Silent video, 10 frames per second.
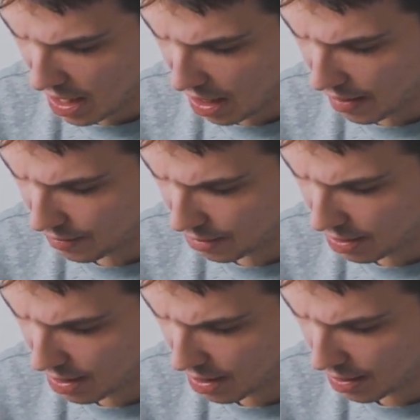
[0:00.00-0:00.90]
of
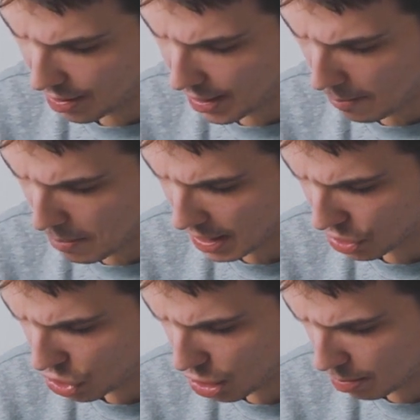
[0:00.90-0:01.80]
them being
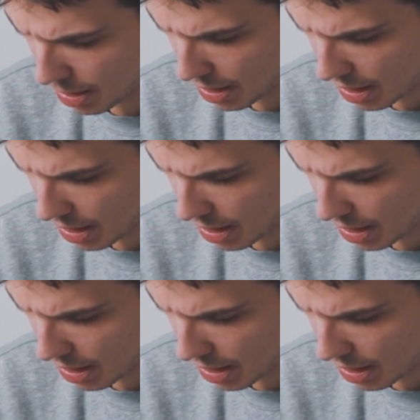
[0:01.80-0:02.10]
stupid.